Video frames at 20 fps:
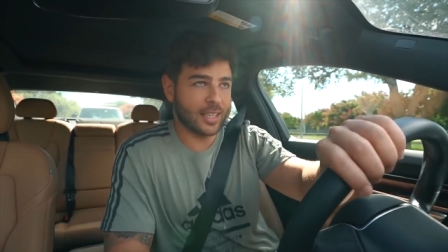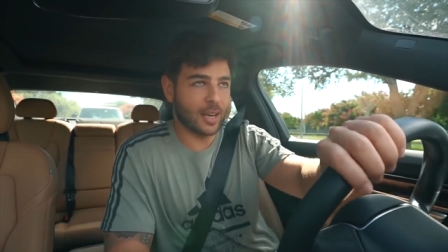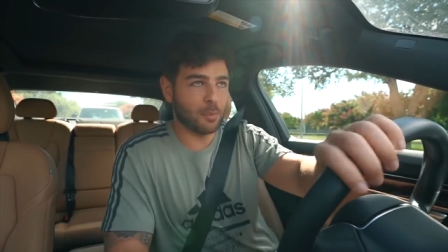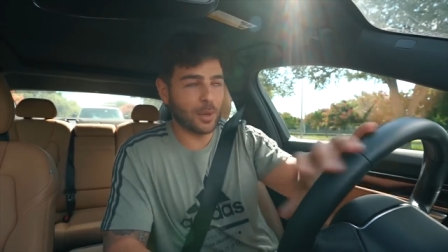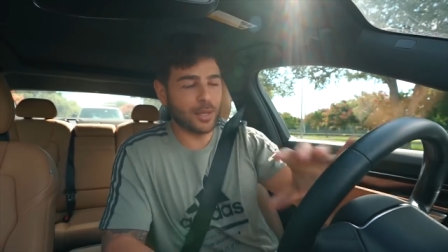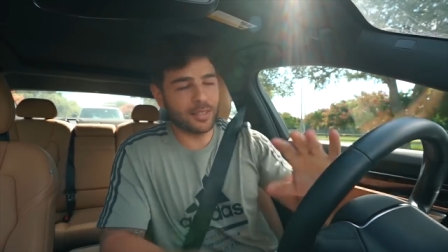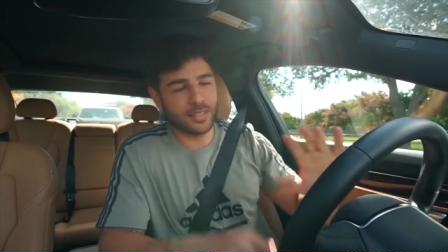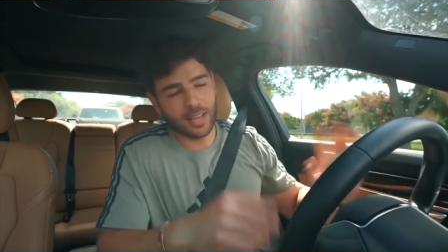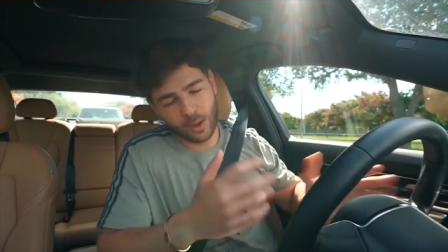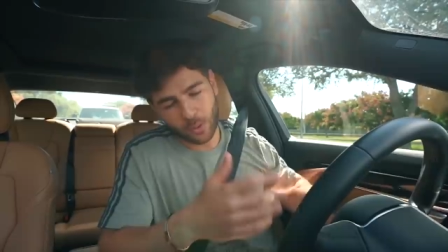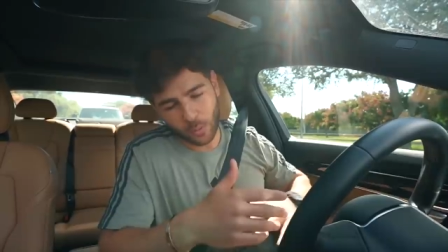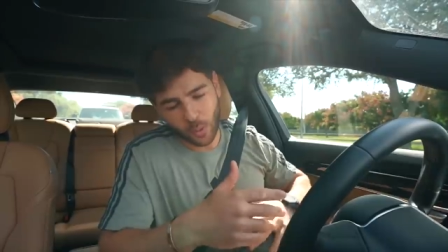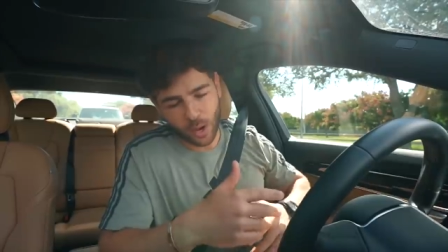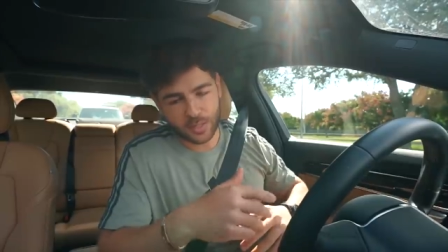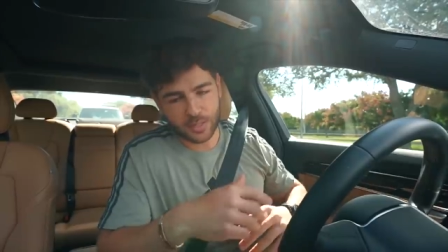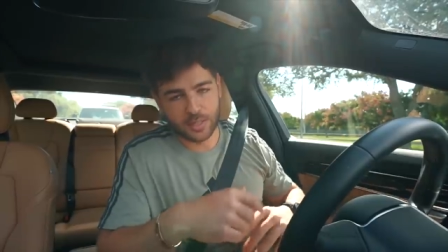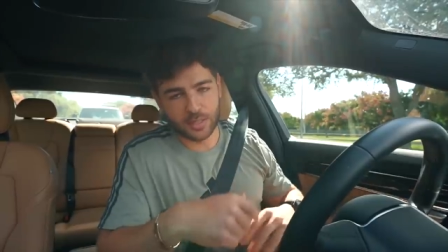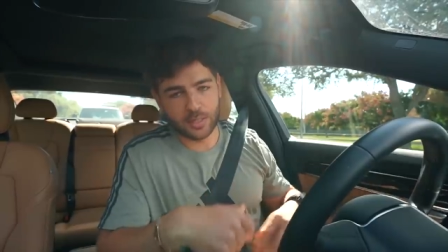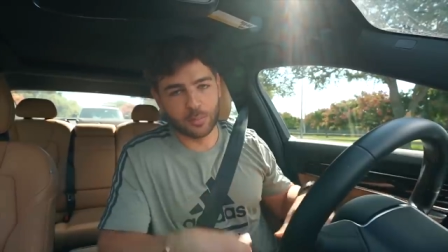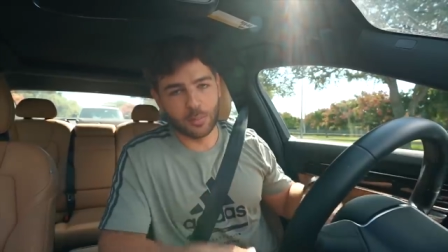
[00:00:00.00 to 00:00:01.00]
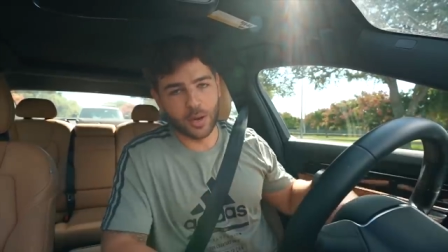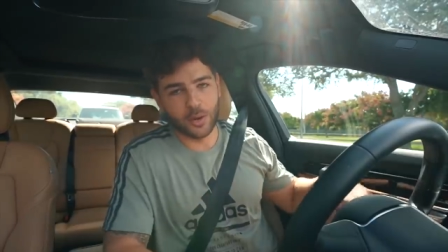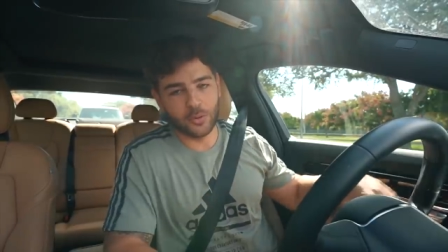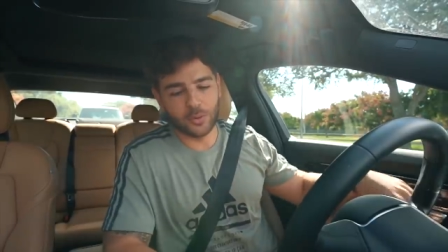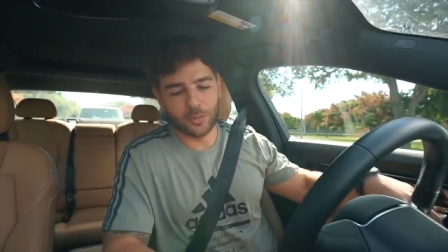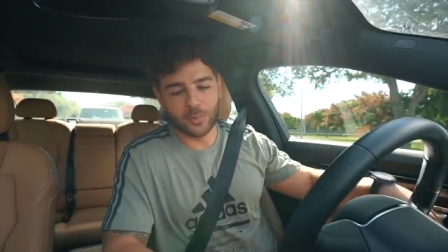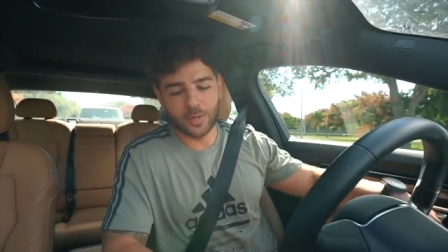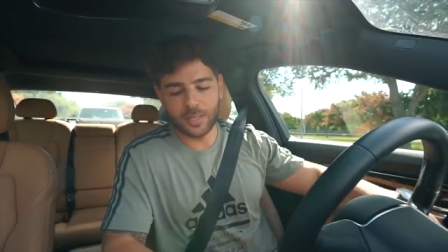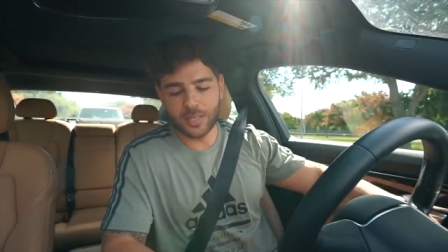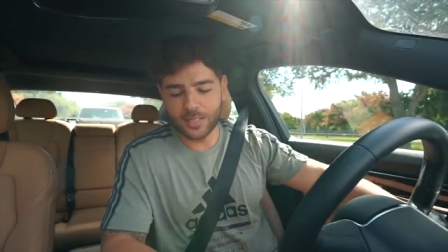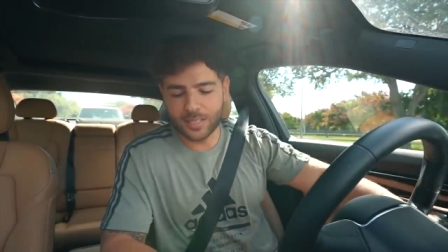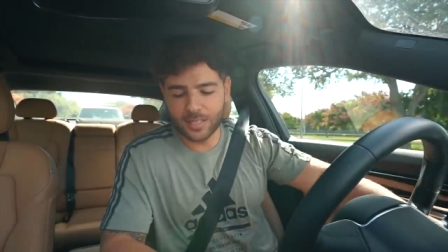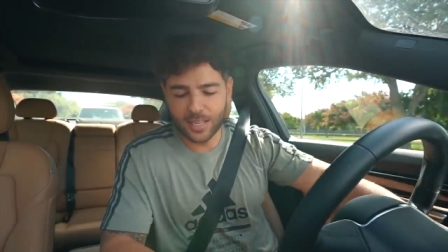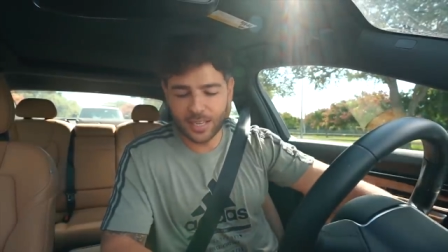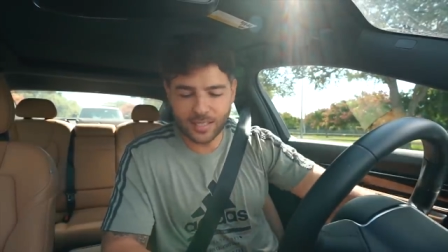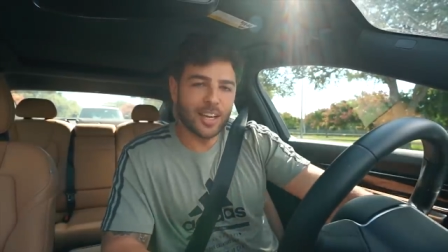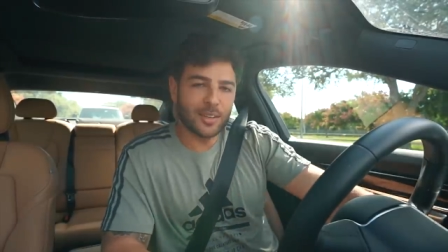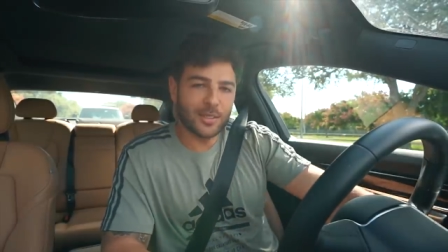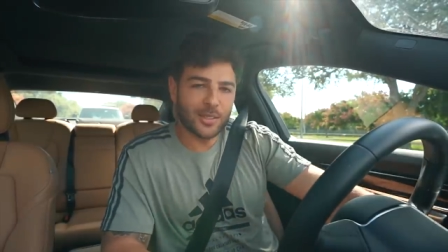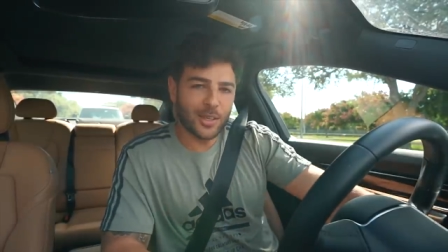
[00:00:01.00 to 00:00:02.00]
Now my dad walks into my room and he
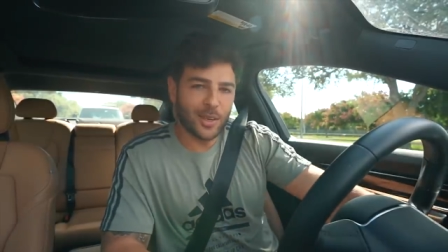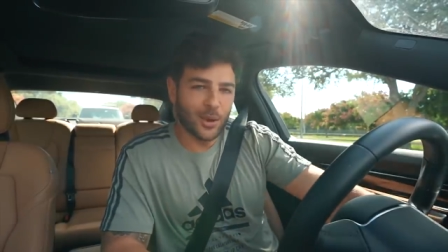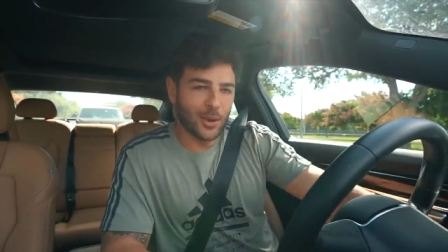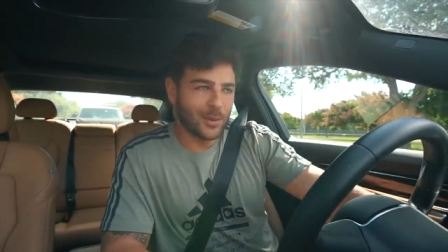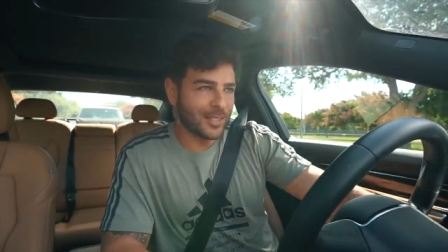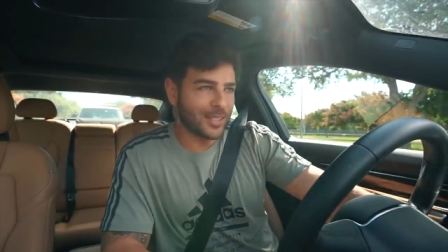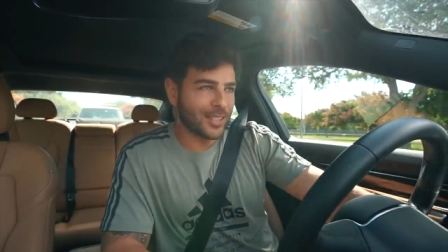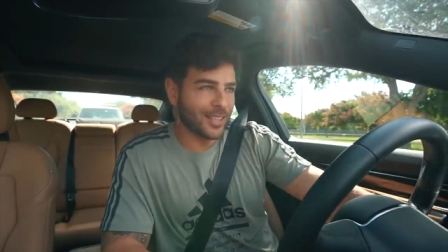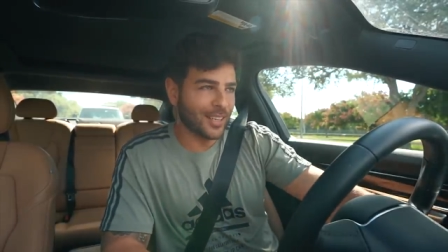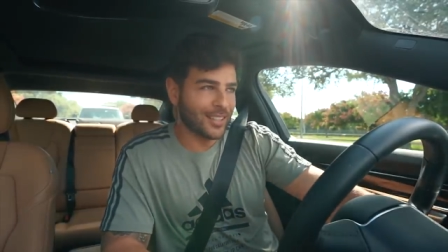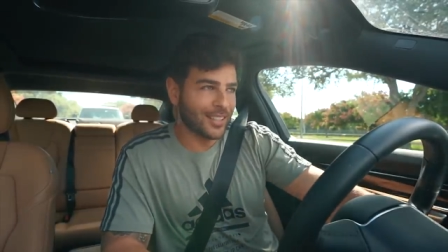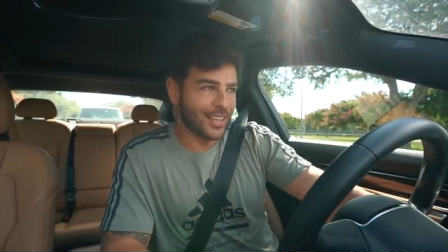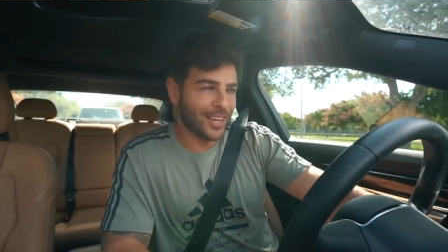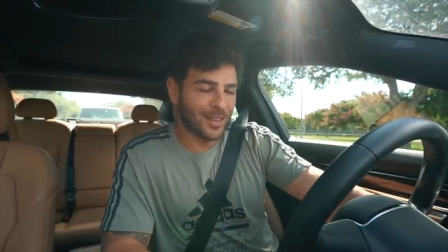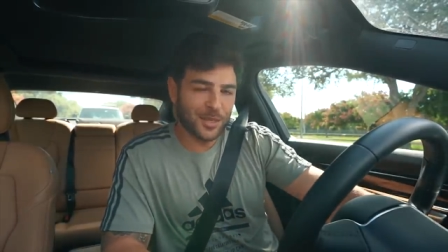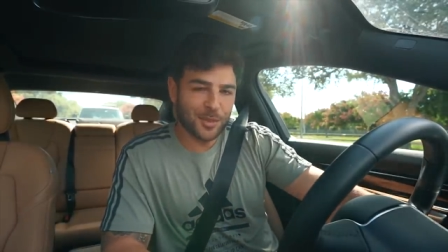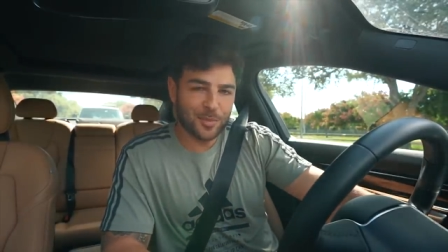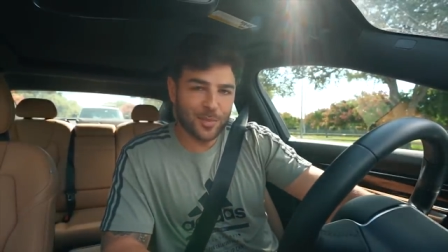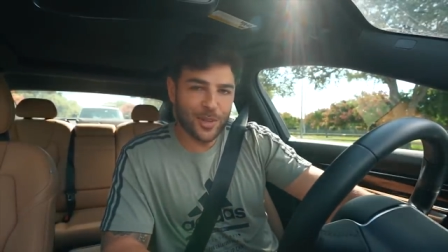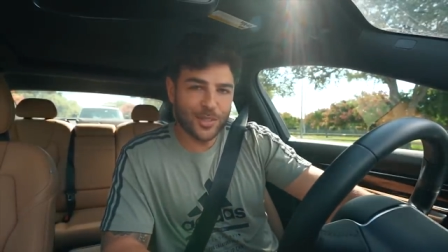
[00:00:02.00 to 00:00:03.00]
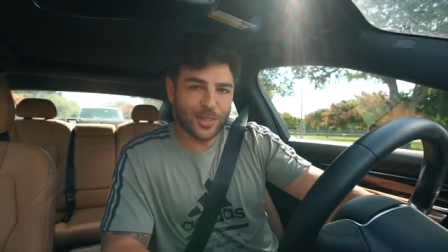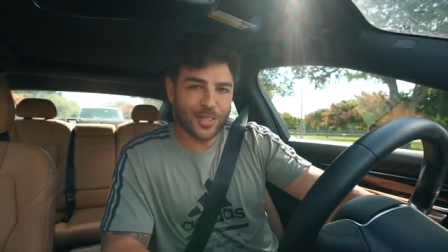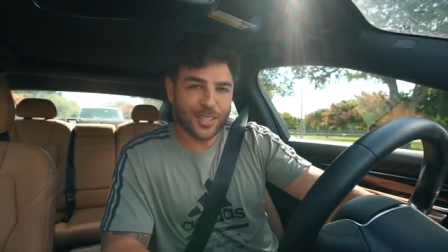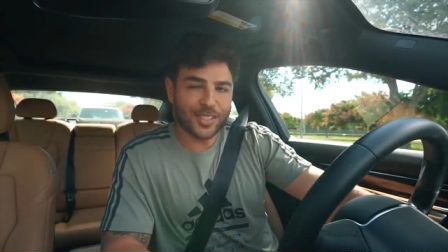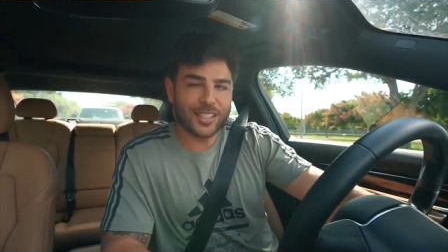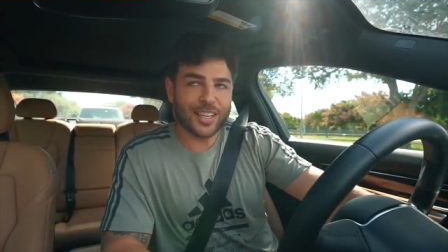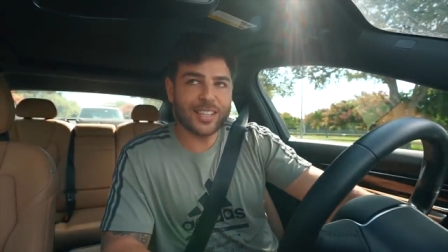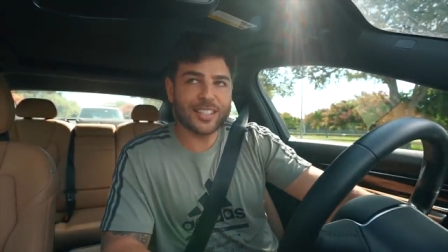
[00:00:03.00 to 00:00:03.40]
says, "How's it going, son? How's the business?"